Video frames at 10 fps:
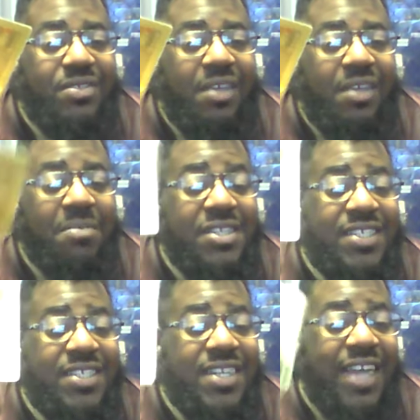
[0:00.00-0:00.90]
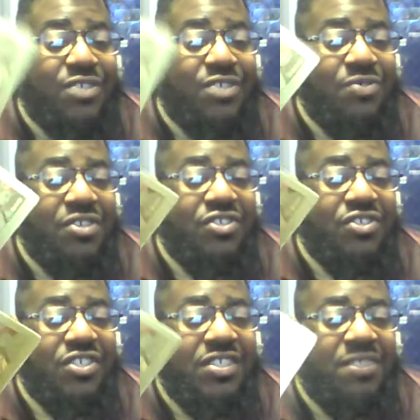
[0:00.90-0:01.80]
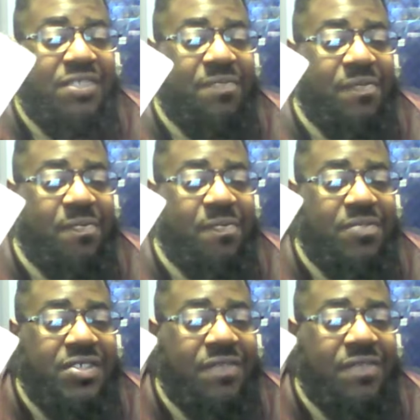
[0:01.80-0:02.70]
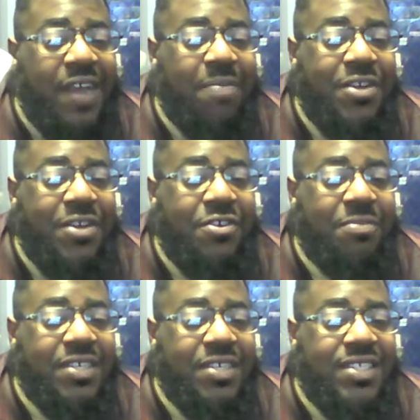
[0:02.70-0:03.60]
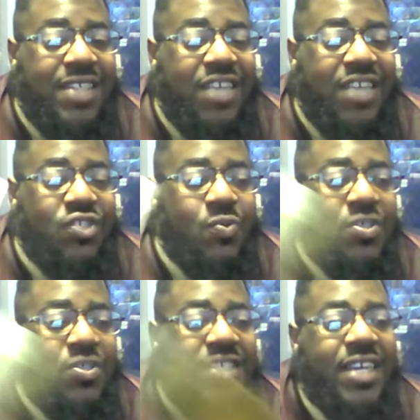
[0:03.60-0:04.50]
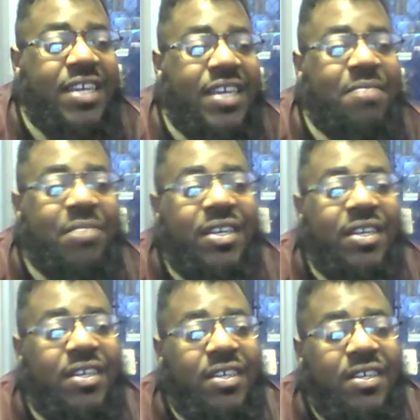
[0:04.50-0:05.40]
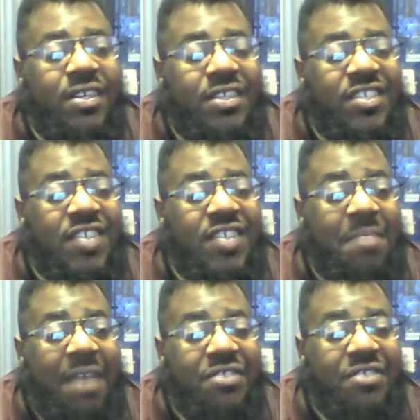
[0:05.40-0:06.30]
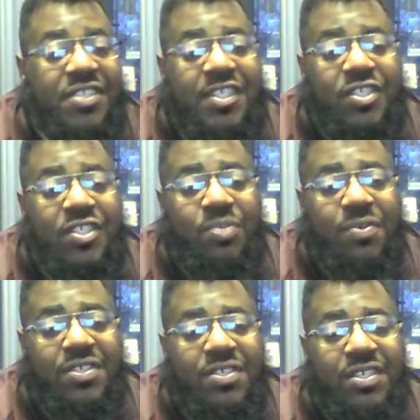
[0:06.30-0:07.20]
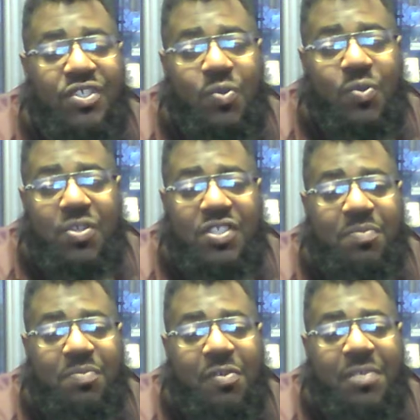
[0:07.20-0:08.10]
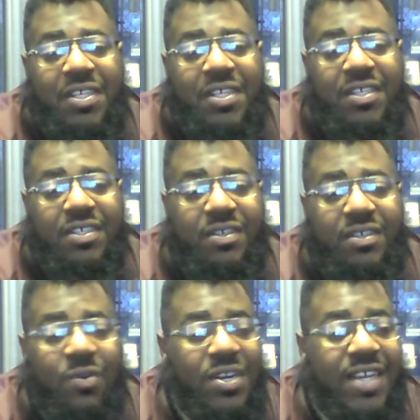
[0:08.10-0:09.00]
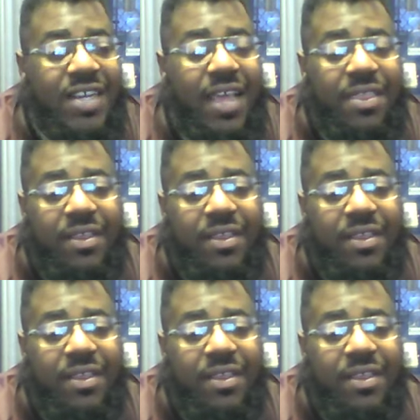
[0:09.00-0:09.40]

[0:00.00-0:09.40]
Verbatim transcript: I mean, it's a natural energy to to vibrate on because the Knight of Swords ain't nothing but the step after the Ten of Swords. Ten of Swords is a permanent ending or death.